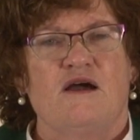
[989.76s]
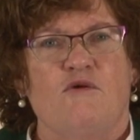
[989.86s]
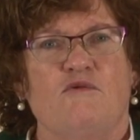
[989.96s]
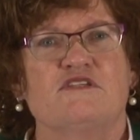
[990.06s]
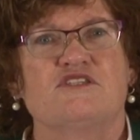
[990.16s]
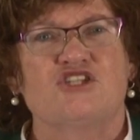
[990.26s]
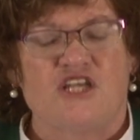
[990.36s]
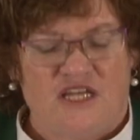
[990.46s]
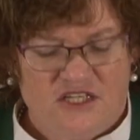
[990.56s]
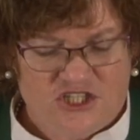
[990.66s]
was
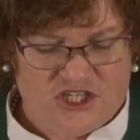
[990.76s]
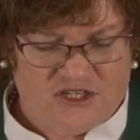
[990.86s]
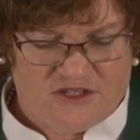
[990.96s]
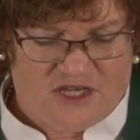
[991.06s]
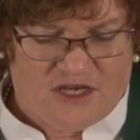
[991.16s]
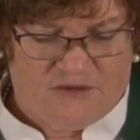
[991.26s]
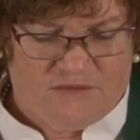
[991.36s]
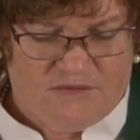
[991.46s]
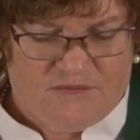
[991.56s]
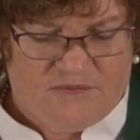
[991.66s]
changing them.
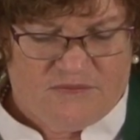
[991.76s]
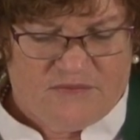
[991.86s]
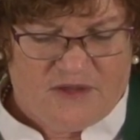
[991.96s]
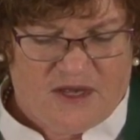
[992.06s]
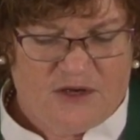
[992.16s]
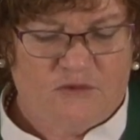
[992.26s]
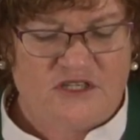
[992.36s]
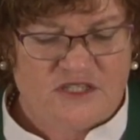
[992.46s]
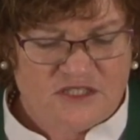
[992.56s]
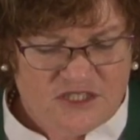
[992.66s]
It
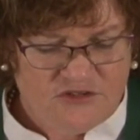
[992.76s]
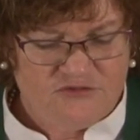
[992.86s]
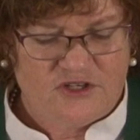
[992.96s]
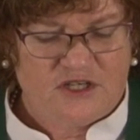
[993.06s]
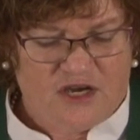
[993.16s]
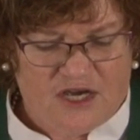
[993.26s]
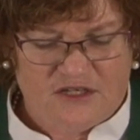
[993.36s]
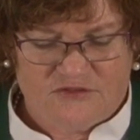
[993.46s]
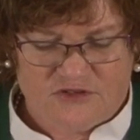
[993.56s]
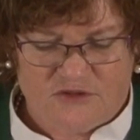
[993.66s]
was a different kind
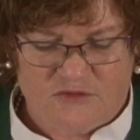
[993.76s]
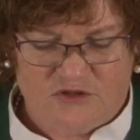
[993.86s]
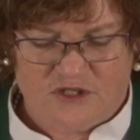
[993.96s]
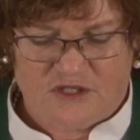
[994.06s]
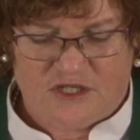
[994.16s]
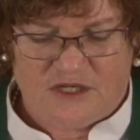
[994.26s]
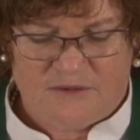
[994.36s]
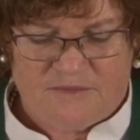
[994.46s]
of community.